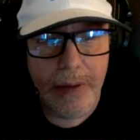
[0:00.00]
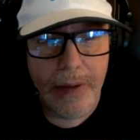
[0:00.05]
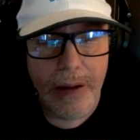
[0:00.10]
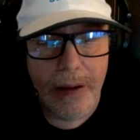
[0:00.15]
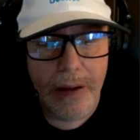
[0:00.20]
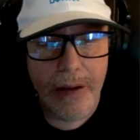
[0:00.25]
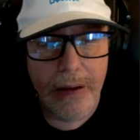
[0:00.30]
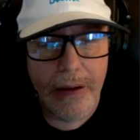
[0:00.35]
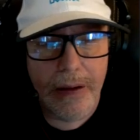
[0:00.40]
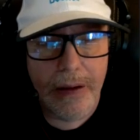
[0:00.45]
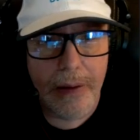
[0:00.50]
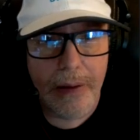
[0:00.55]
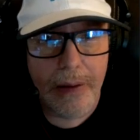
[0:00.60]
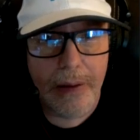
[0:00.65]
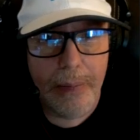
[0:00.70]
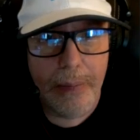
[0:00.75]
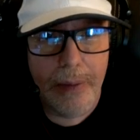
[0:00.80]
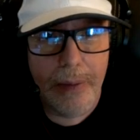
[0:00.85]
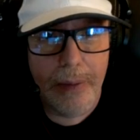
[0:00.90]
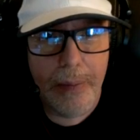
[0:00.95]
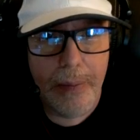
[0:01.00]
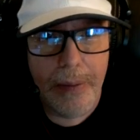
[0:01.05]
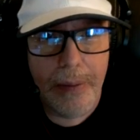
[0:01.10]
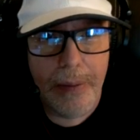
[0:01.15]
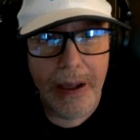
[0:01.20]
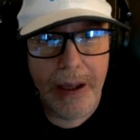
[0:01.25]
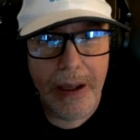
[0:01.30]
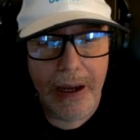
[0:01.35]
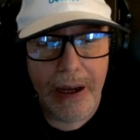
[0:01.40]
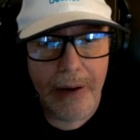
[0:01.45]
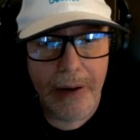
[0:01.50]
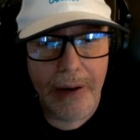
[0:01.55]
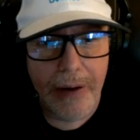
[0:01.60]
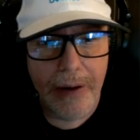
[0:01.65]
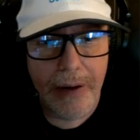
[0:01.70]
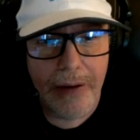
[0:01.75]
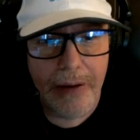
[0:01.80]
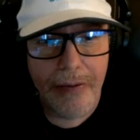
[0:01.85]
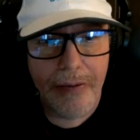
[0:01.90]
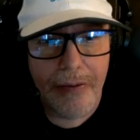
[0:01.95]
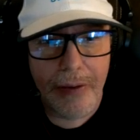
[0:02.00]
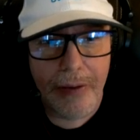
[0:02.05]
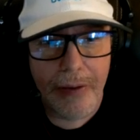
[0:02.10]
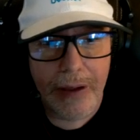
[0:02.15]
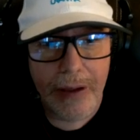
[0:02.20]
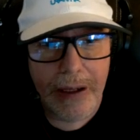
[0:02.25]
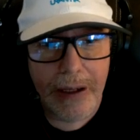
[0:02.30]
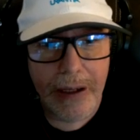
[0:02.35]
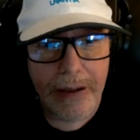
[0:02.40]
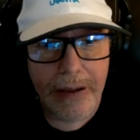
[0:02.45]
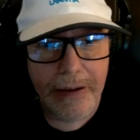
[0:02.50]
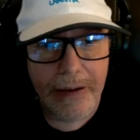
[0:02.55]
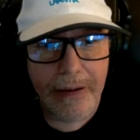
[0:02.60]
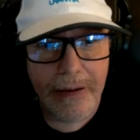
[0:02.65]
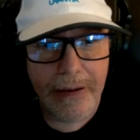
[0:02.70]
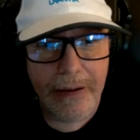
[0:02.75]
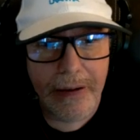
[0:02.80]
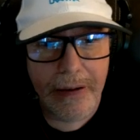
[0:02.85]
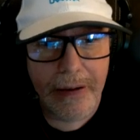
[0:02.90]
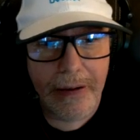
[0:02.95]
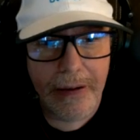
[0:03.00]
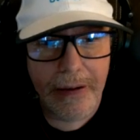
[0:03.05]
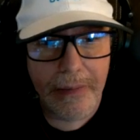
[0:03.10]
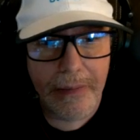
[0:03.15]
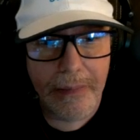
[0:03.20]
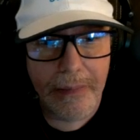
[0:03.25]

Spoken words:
like a big area for like the